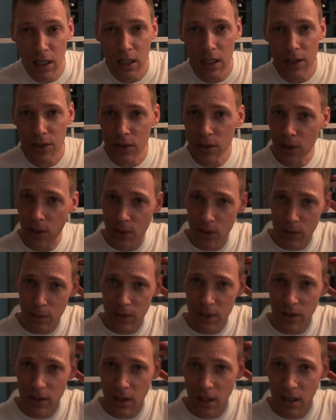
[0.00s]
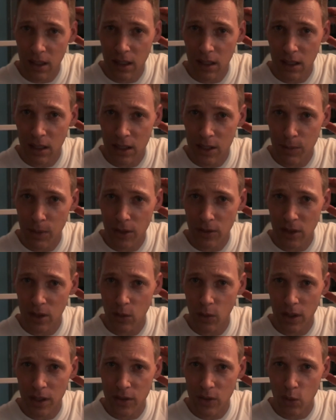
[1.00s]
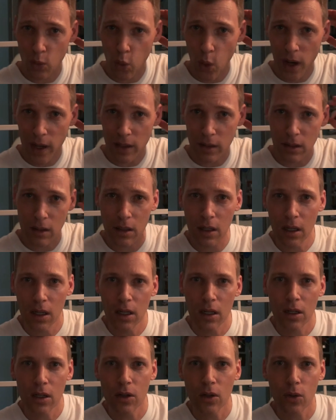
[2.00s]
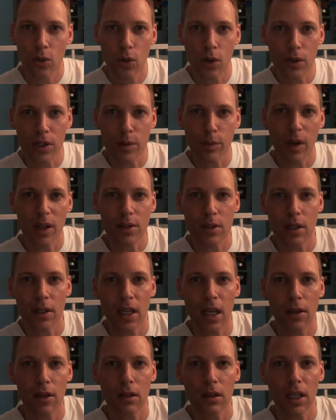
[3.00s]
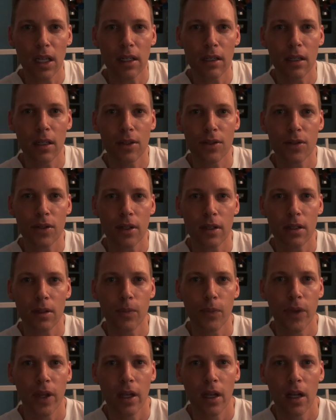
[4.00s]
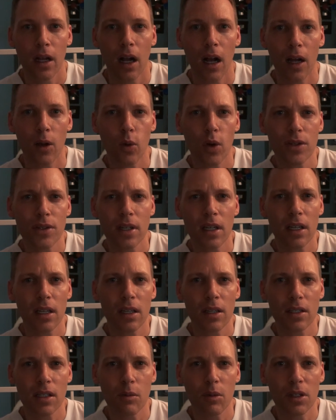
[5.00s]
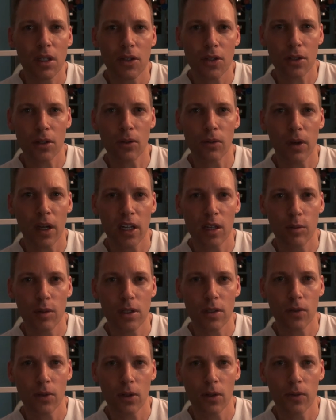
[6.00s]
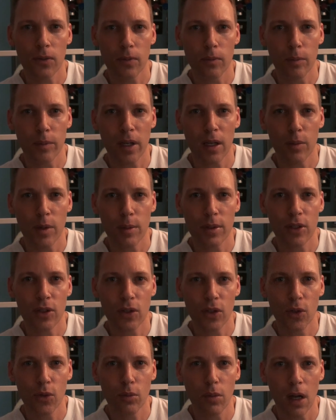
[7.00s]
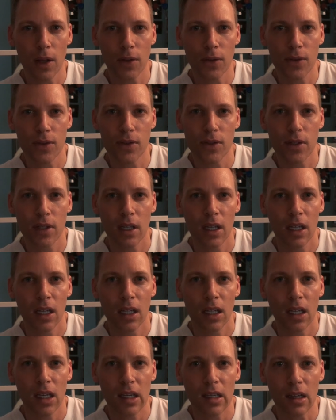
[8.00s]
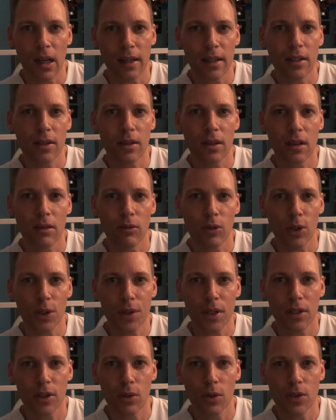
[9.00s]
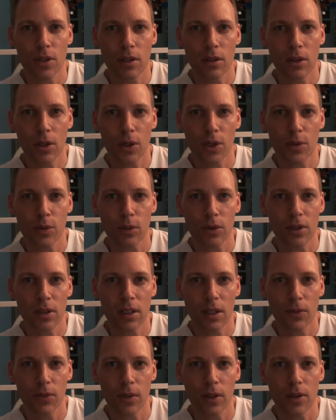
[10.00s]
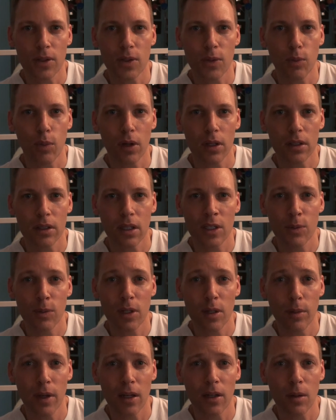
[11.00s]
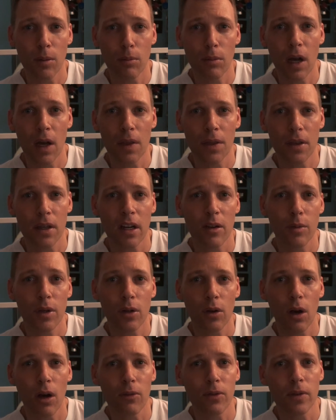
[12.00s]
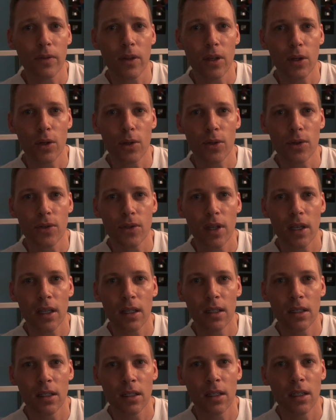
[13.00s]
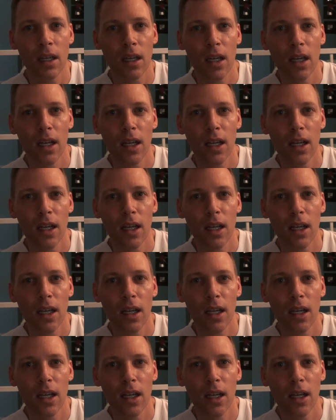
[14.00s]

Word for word: it's noticeably thinning, especially when it's wet or it depends on how the light hits it. I was taking some additional vitamins for about maybe two months and I didn't really think there was a noticeable difference, but it's been about a month that I've been off of those, and